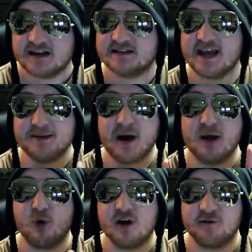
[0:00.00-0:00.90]
Take my
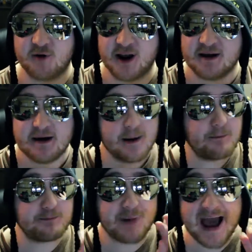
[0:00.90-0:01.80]
word for it,
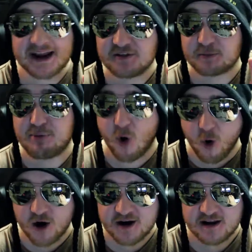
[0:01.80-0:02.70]
banning the
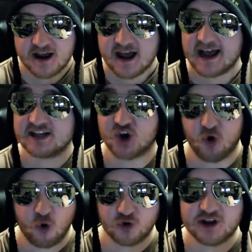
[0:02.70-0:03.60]
porn is
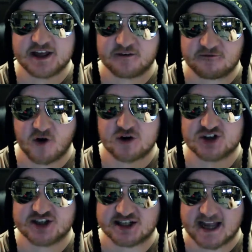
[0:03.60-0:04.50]
only the
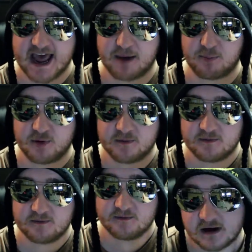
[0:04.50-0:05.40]
first step.
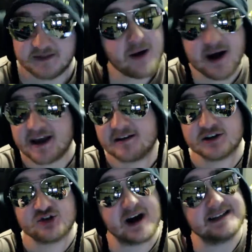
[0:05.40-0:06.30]
And now I hear they're
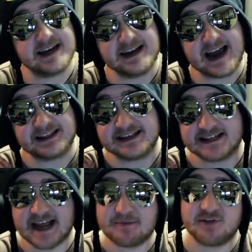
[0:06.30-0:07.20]
trying to enact the
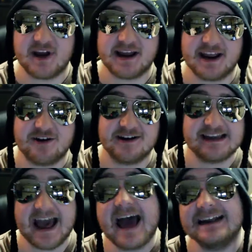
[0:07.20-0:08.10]
same thing here in
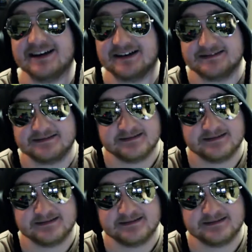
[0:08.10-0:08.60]
Canada.